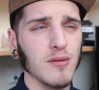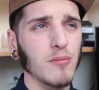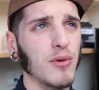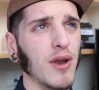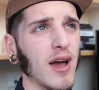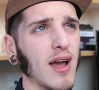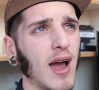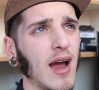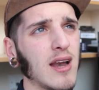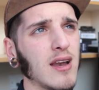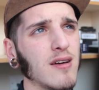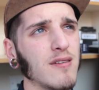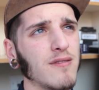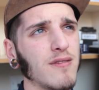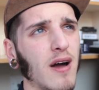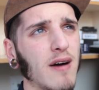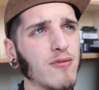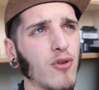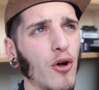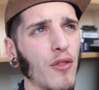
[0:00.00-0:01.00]
but
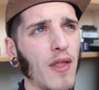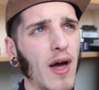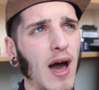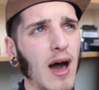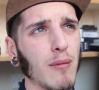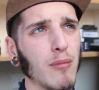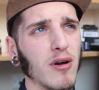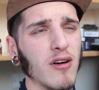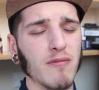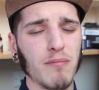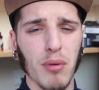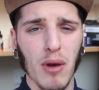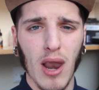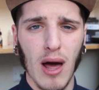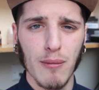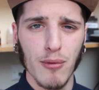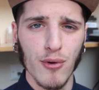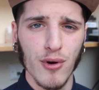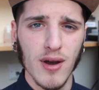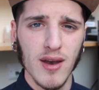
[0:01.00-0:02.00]
I've got in the habit of
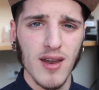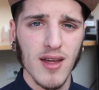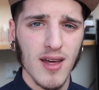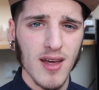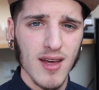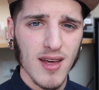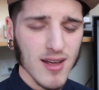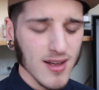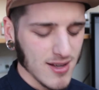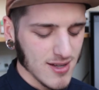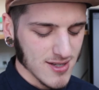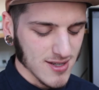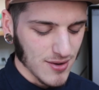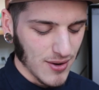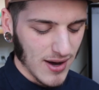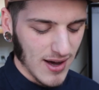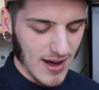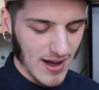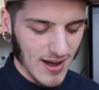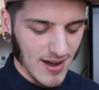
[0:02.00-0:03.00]
blabbering,
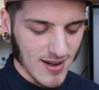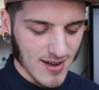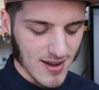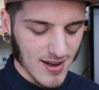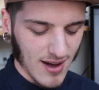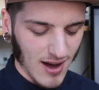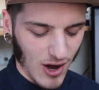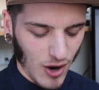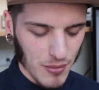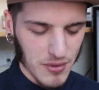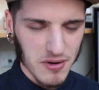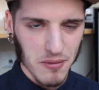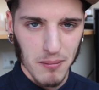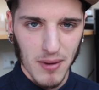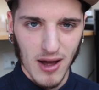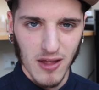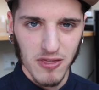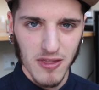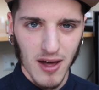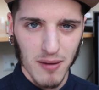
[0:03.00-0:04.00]
so I hope you don't
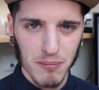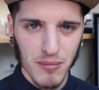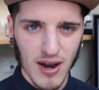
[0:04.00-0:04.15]
mind that.